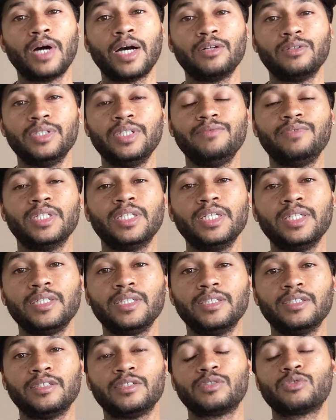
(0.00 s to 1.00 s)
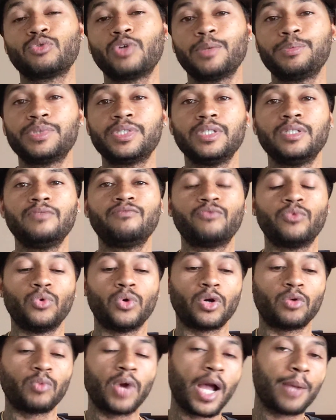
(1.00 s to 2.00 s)
I'll leave the link in the description
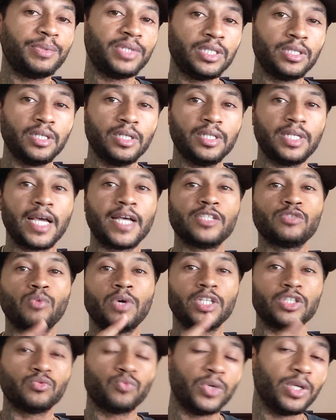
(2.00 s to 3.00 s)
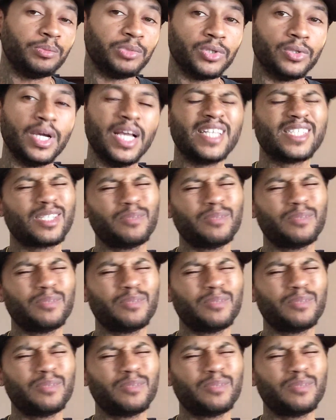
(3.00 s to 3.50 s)
for Robinhood as well as Webull.